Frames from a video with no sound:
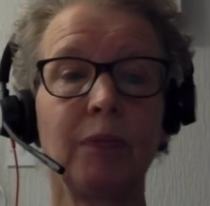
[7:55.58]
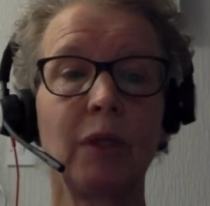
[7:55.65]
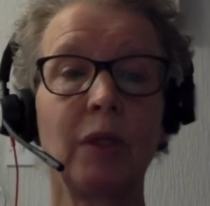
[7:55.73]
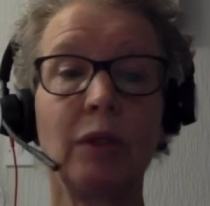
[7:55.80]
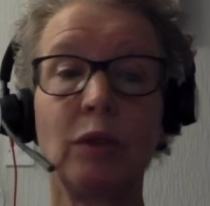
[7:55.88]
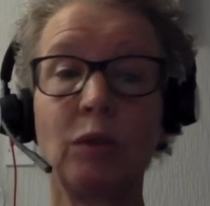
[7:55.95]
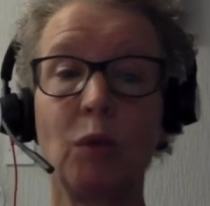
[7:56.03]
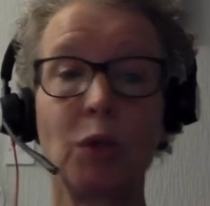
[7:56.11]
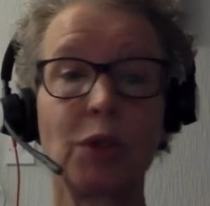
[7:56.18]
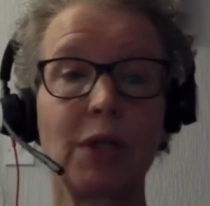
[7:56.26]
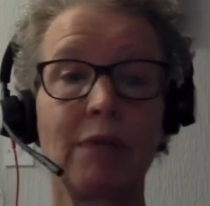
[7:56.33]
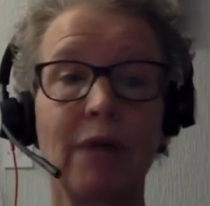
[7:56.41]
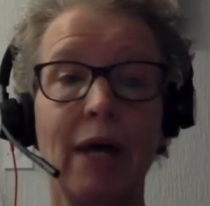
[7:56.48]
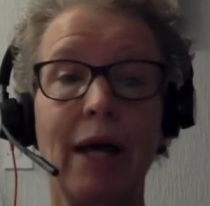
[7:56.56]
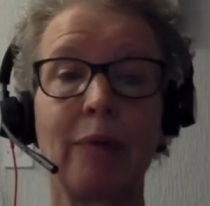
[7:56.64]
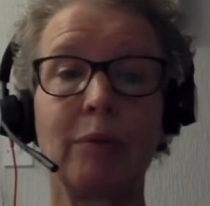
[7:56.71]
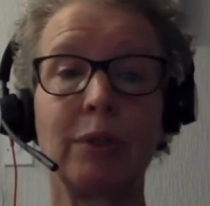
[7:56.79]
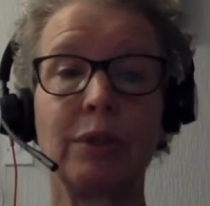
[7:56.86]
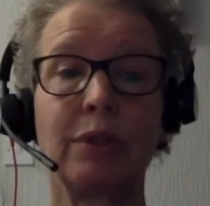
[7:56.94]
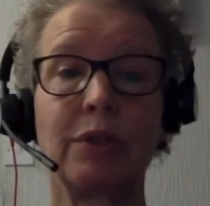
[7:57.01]
and that whatever
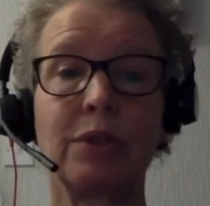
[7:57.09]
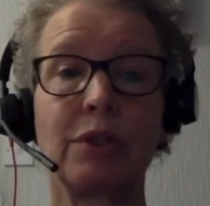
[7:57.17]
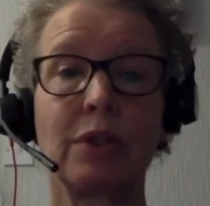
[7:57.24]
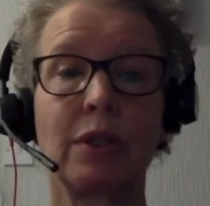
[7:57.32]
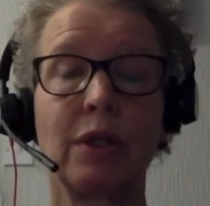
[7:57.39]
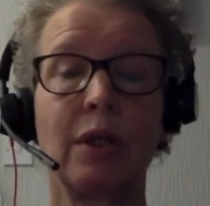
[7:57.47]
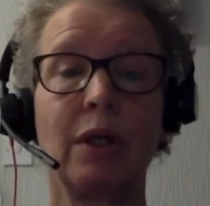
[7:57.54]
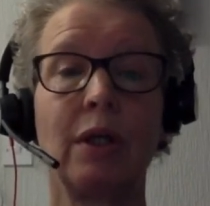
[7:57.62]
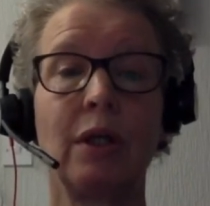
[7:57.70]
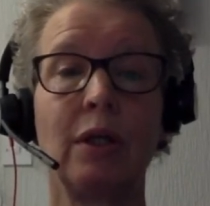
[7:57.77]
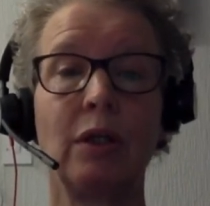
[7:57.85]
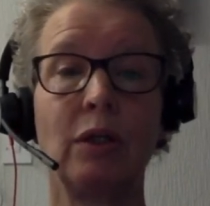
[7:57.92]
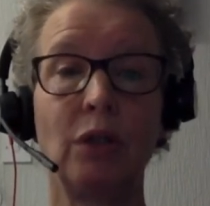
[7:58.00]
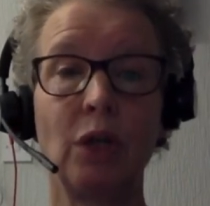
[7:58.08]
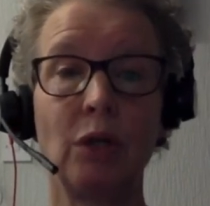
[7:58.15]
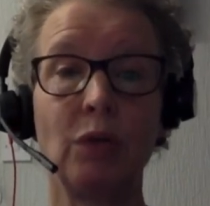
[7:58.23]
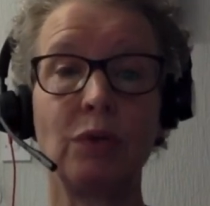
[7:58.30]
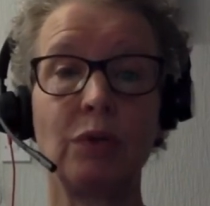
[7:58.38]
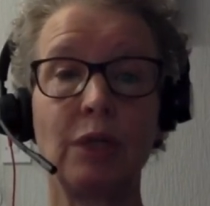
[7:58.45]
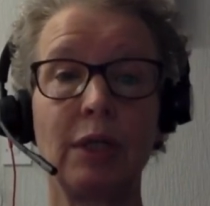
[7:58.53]
happens, no
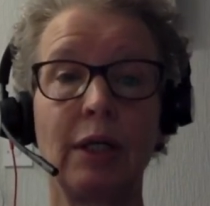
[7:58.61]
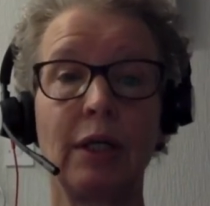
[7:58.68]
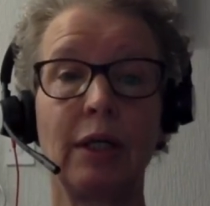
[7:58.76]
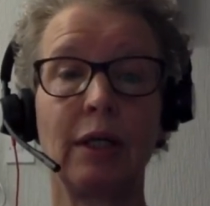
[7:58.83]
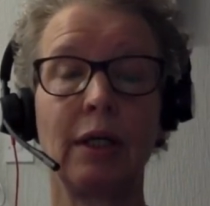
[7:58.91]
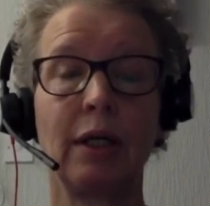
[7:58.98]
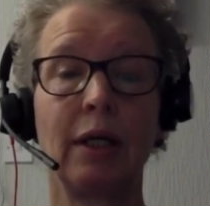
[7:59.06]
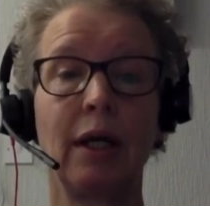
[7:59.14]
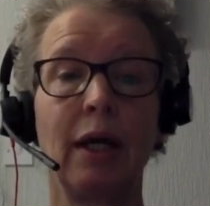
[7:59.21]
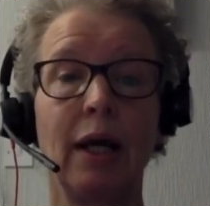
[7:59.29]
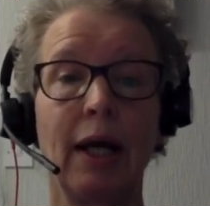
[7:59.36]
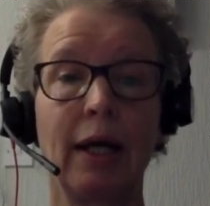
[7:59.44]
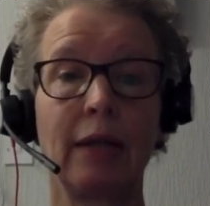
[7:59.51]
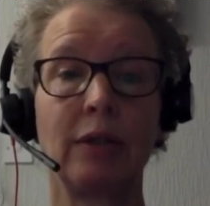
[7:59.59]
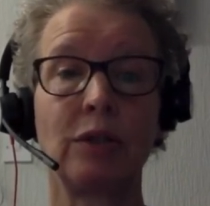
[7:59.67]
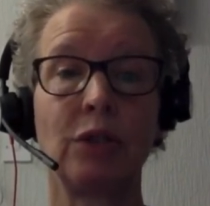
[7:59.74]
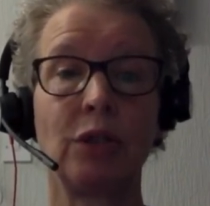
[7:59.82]
thing and